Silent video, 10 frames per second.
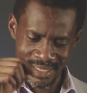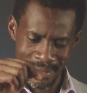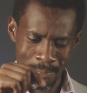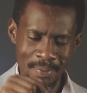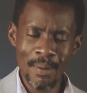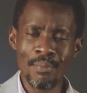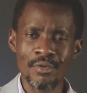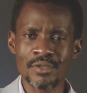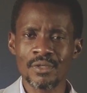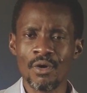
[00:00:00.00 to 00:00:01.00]
the
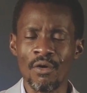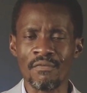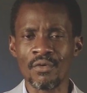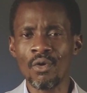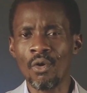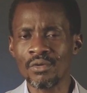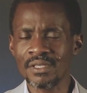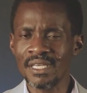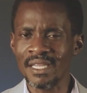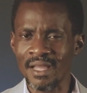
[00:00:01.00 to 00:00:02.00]
purpose of God
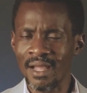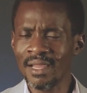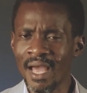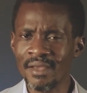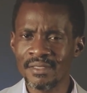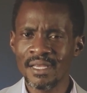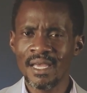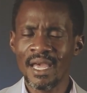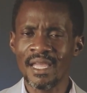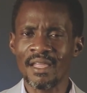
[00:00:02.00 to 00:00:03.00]
in our lives
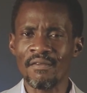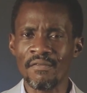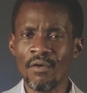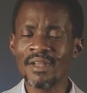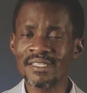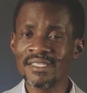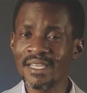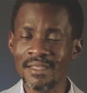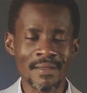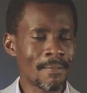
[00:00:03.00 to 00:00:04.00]
and avoid
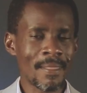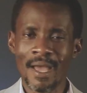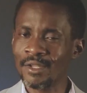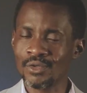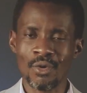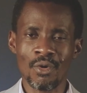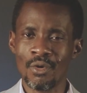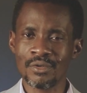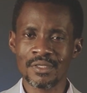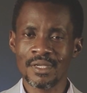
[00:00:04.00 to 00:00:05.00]
sin at all
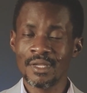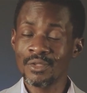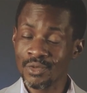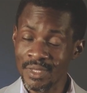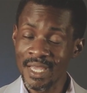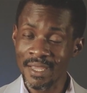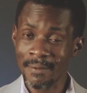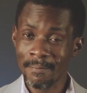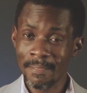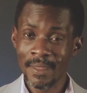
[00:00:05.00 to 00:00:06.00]
costs. Today,
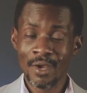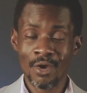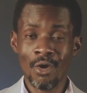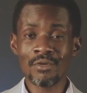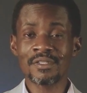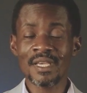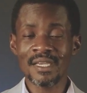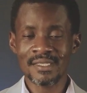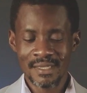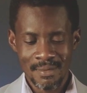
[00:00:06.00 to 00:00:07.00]
God
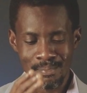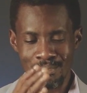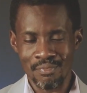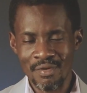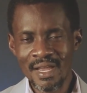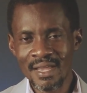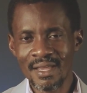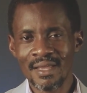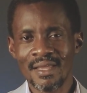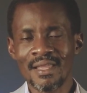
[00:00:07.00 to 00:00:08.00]
says,
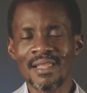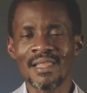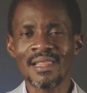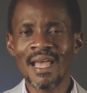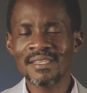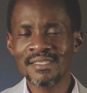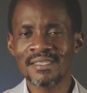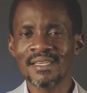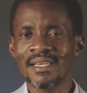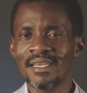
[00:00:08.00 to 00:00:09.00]
break
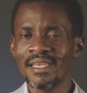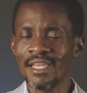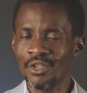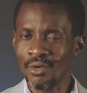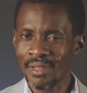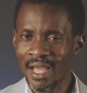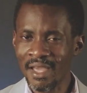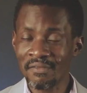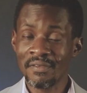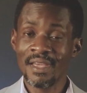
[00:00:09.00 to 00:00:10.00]
lust in your
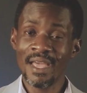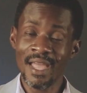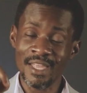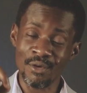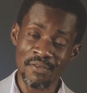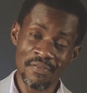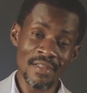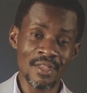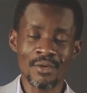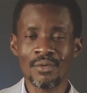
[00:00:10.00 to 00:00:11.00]
life and he'll
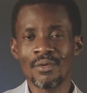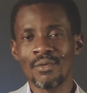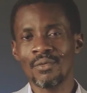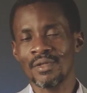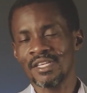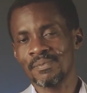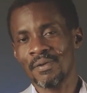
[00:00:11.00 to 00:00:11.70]
fill you with his